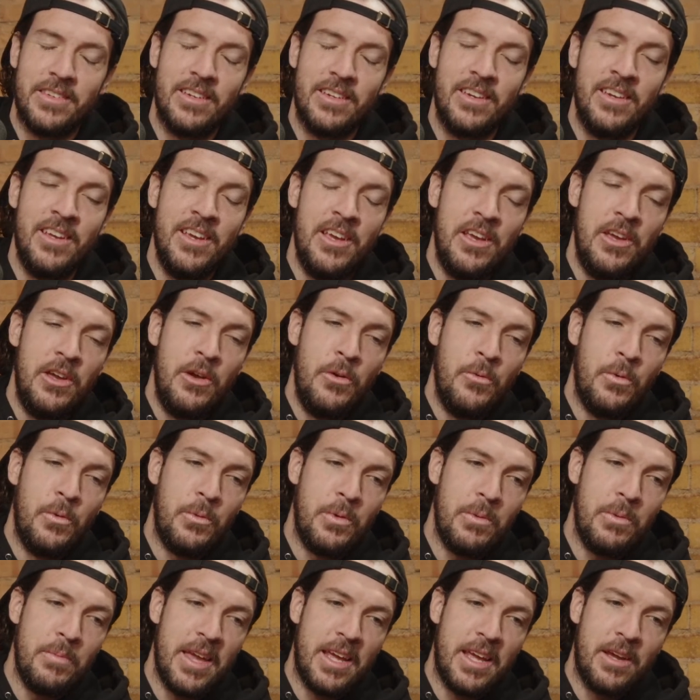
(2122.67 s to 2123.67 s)
And
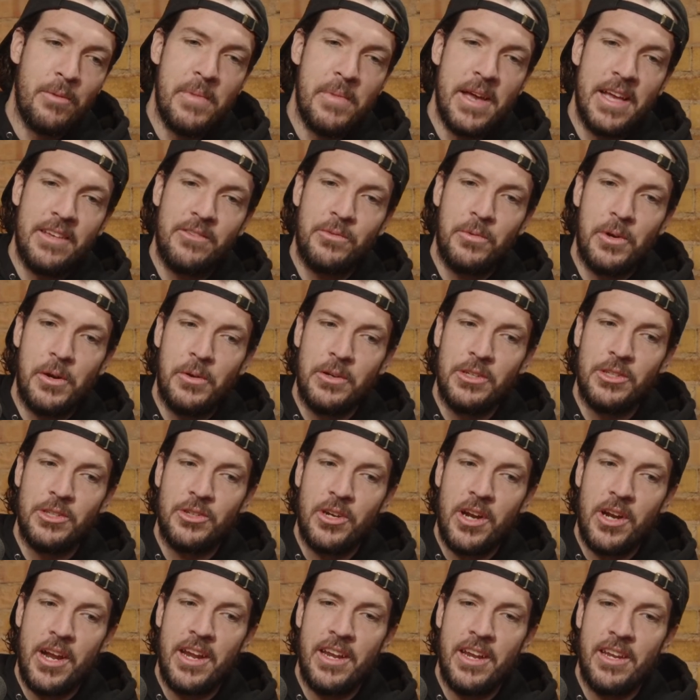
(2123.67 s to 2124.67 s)
when we make a mess, we always
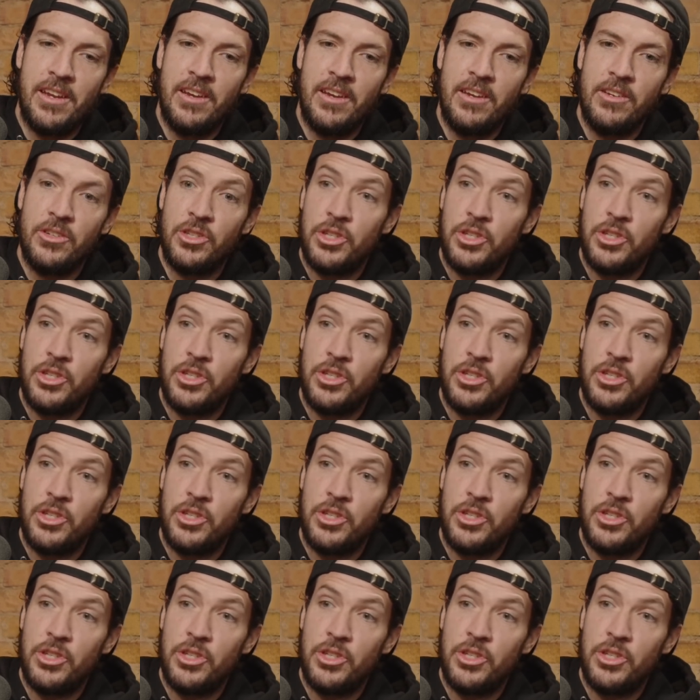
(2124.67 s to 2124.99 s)
try and